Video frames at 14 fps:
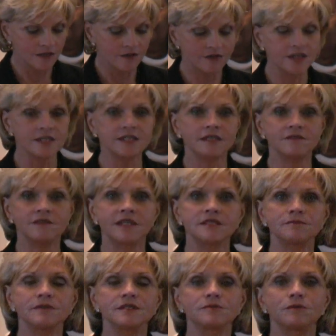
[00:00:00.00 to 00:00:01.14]
These
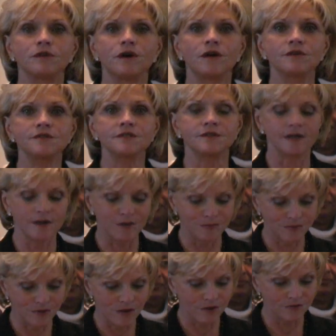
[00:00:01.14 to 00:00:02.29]
investments will also help
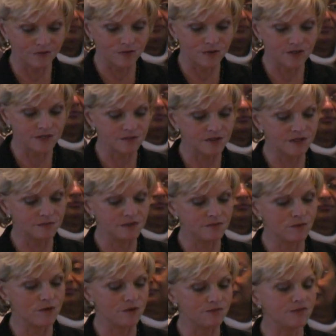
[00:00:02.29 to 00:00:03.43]
law enforcement to be
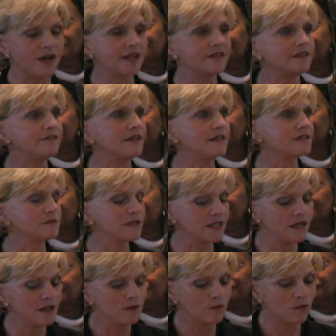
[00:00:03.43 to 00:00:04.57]
more effective as we
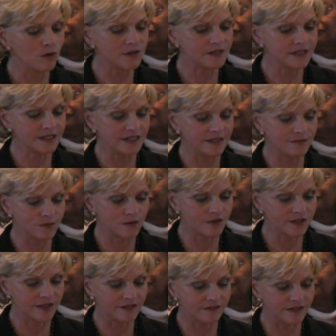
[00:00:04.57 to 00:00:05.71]
work to keep North
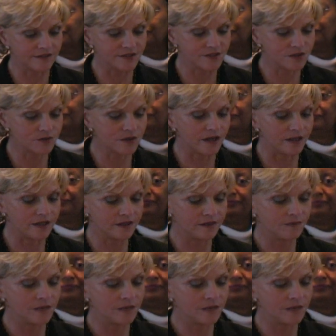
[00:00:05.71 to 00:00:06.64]
Carolina straight.